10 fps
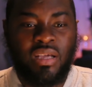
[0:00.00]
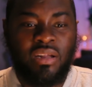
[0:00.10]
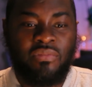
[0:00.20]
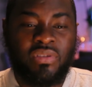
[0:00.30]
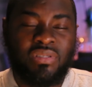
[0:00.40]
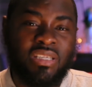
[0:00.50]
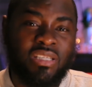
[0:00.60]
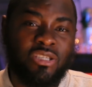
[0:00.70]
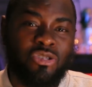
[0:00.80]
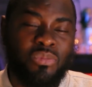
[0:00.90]
and if this
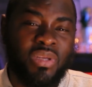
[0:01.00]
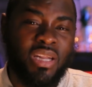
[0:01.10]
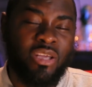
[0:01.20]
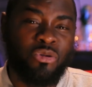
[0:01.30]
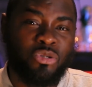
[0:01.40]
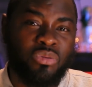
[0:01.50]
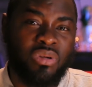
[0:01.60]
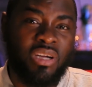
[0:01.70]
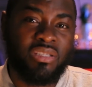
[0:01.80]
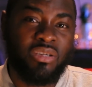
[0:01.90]
is something that you should
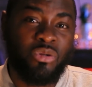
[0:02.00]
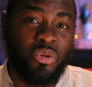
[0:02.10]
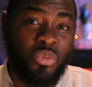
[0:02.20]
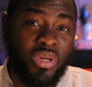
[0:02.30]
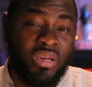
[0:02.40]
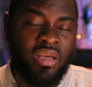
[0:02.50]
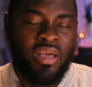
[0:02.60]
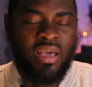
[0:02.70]
consider doing,